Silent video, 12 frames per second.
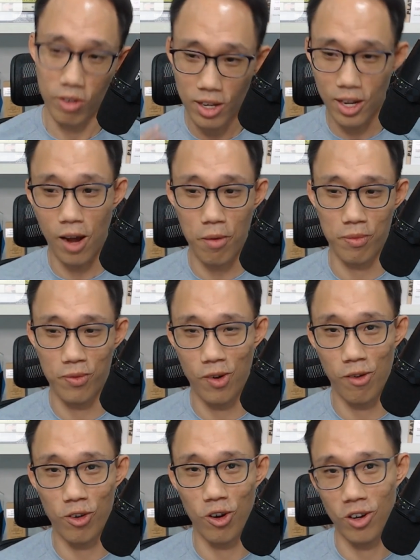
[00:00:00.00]
help,
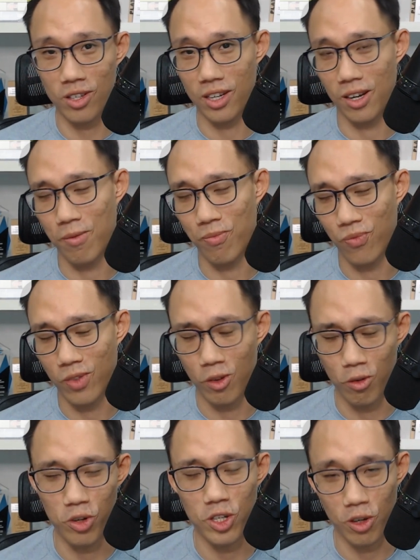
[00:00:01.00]
of course, do
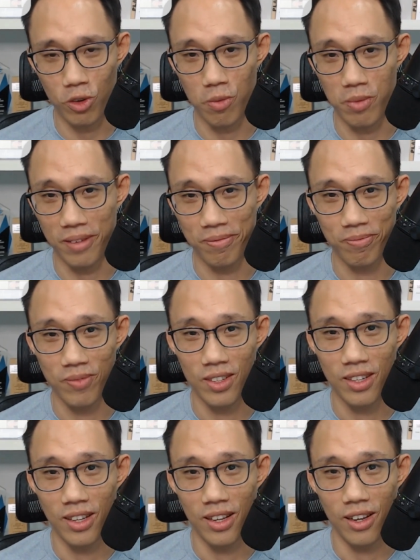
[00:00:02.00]
reach out to me.
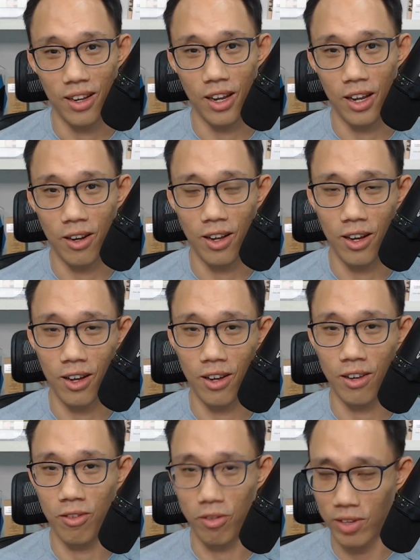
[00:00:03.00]
And
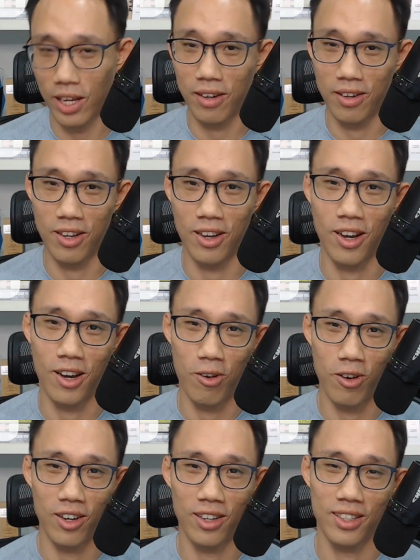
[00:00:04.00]
with that,
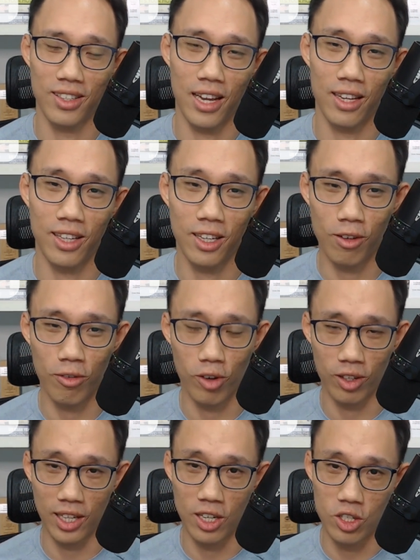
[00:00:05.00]
I thank you for
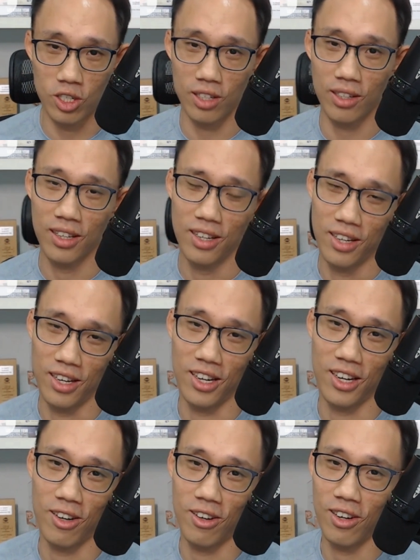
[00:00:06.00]
attention, and
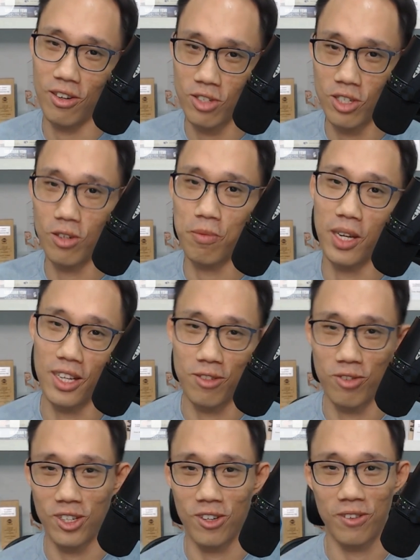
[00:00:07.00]
I'll see you in my next
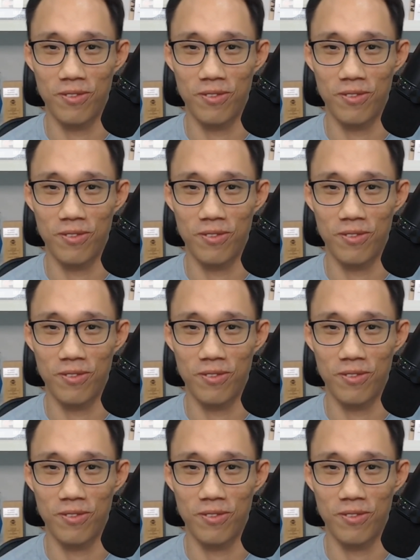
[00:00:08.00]
video.